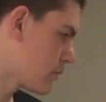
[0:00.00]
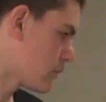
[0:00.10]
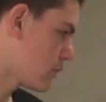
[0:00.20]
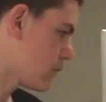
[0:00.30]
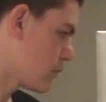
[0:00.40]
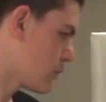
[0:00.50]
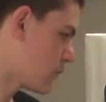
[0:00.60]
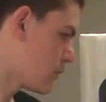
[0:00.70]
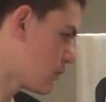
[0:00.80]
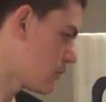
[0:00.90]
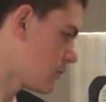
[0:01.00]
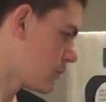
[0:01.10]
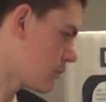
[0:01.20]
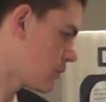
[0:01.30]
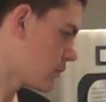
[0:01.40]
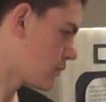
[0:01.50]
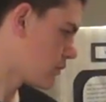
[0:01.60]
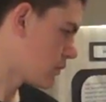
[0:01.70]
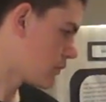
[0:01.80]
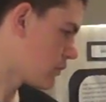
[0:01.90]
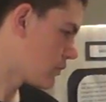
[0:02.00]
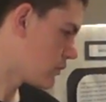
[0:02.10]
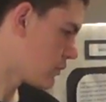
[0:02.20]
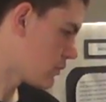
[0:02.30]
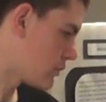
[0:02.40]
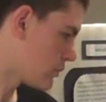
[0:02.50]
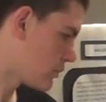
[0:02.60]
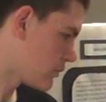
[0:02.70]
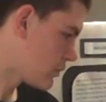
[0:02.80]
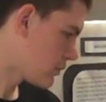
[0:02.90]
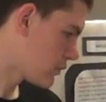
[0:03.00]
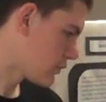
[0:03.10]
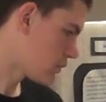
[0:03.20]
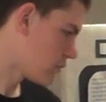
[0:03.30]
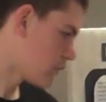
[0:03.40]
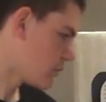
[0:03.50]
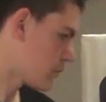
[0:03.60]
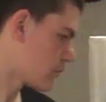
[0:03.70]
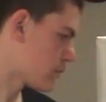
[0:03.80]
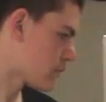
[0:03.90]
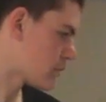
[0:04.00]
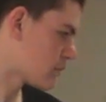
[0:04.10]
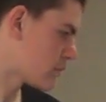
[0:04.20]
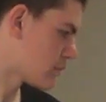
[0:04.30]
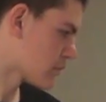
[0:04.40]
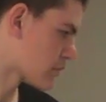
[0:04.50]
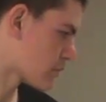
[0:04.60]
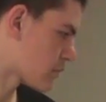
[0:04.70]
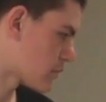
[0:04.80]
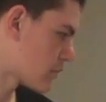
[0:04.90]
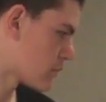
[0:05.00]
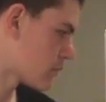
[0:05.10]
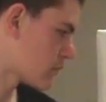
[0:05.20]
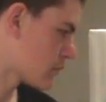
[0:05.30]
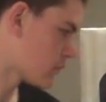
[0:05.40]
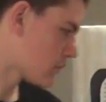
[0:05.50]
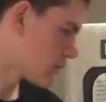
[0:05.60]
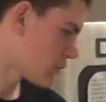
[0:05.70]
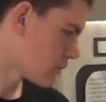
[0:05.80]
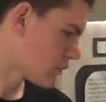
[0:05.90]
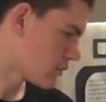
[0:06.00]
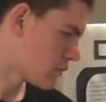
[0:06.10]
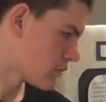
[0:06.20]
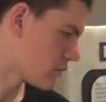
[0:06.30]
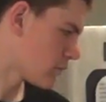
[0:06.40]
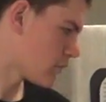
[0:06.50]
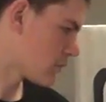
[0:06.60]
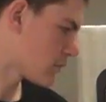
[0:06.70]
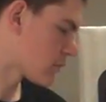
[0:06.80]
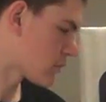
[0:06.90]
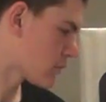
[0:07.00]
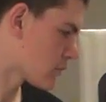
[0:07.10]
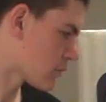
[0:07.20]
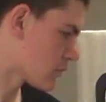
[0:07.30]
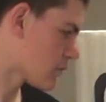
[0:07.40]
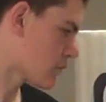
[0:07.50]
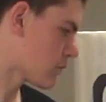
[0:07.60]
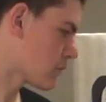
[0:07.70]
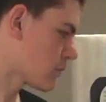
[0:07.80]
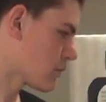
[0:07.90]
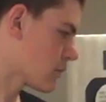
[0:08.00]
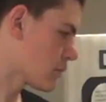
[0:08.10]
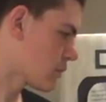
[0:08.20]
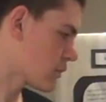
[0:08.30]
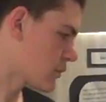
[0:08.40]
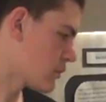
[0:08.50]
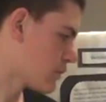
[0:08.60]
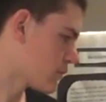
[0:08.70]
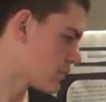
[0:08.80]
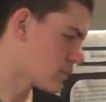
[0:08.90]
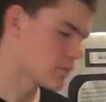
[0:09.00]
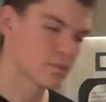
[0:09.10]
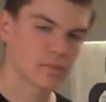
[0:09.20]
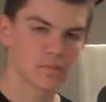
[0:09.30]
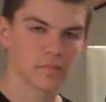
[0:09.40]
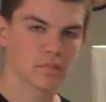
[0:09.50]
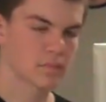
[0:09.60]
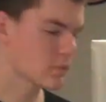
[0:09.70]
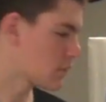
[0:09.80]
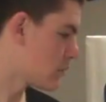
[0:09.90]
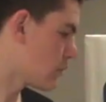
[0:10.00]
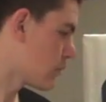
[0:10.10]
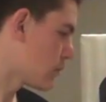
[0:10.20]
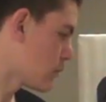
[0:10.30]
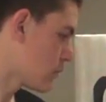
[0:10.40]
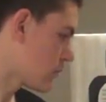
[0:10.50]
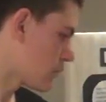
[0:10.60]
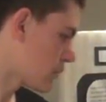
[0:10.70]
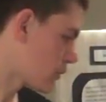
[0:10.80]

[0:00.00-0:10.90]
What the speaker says: we needed to do differently. It was we should have added more flavoring to the solution, and then it would have tasted a lot better. In the end,